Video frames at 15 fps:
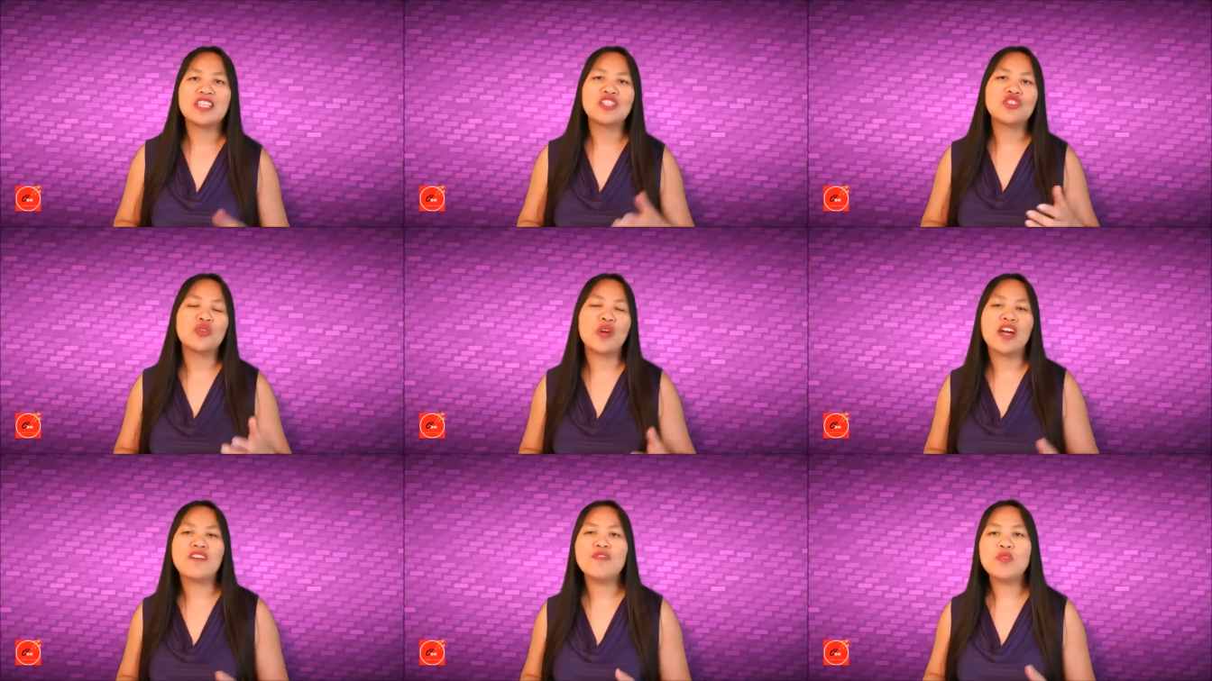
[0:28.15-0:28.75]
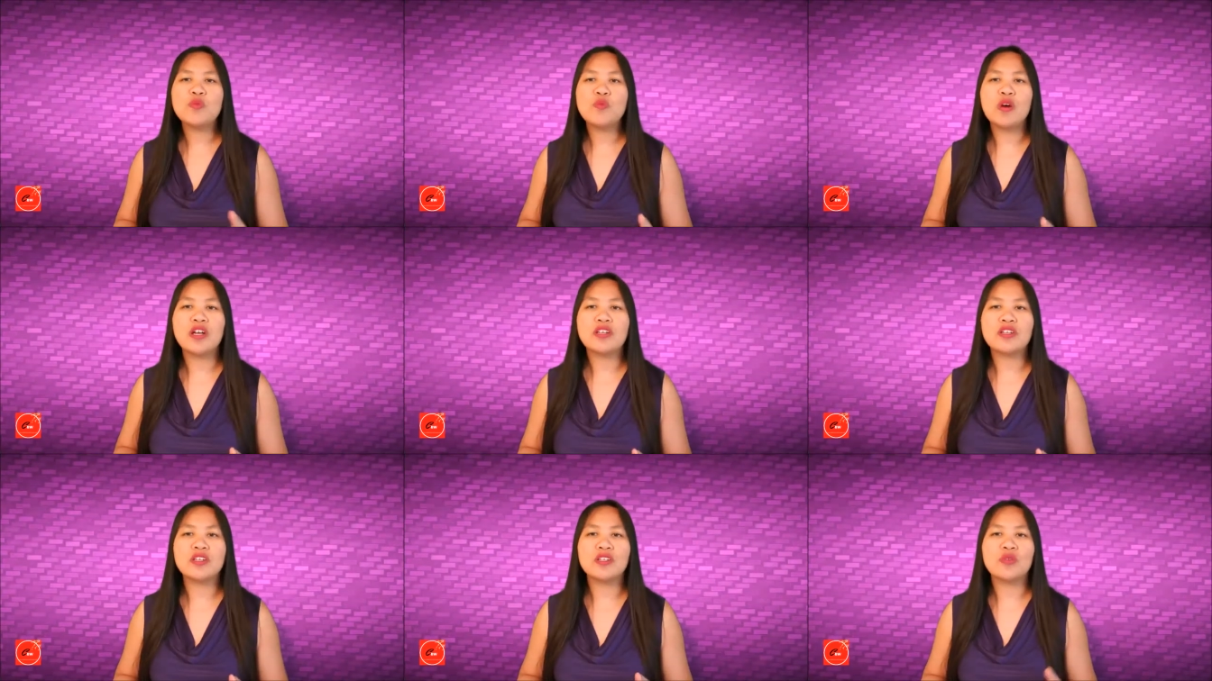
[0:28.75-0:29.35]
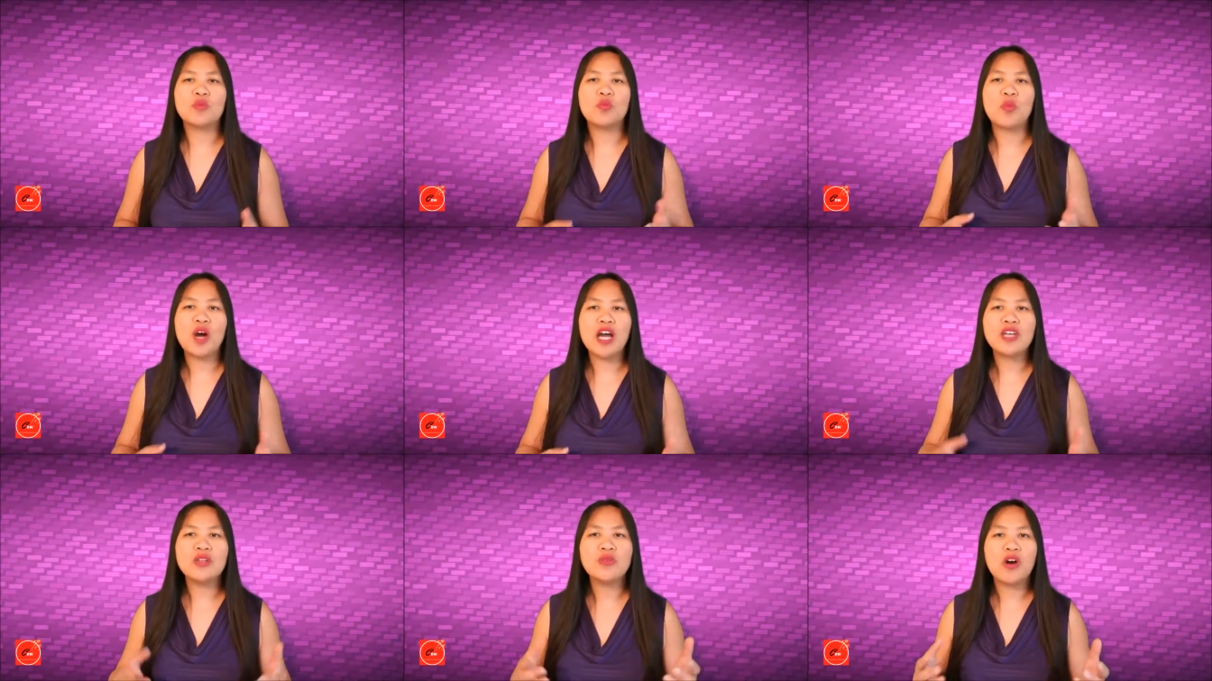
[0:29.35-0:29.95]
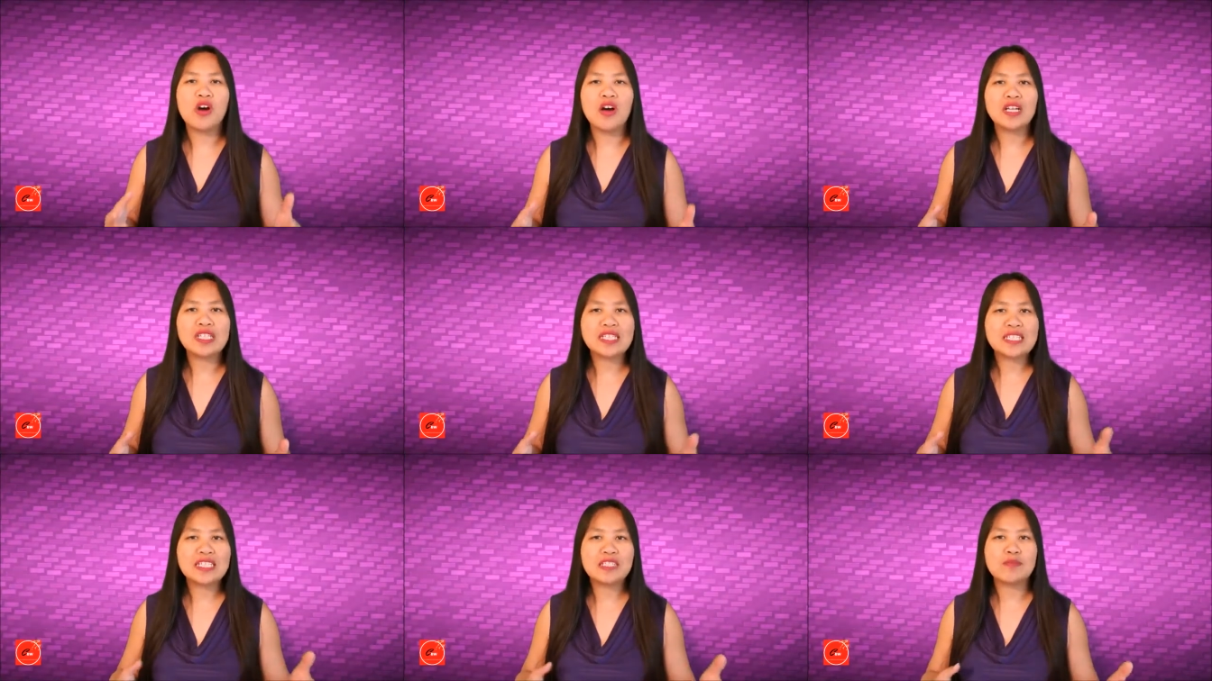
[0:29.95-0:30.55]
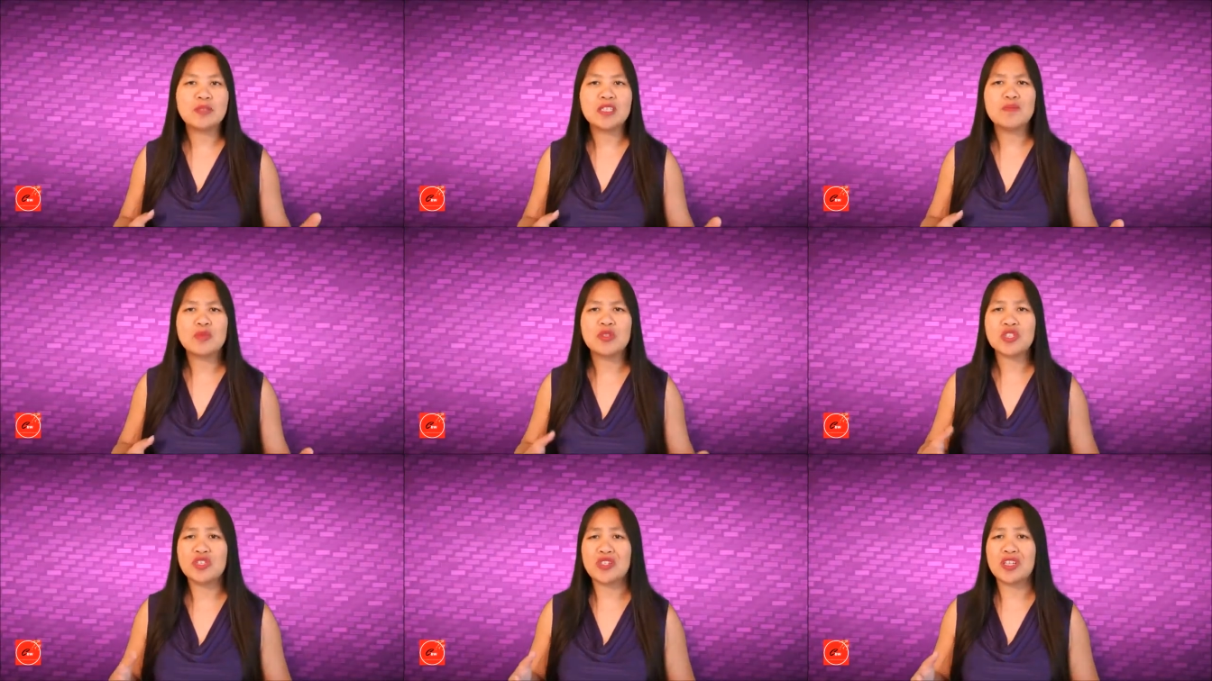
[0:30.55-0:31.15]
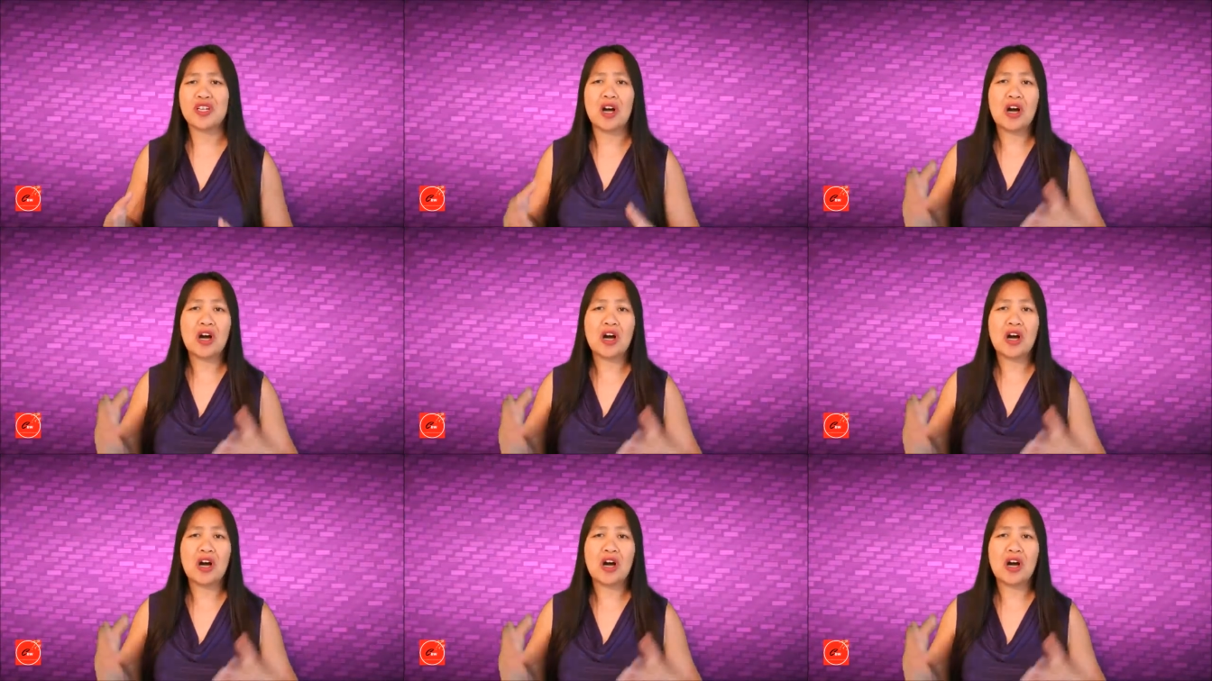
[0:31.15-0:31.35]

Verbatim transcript: Did you ever wonder why do all of these people share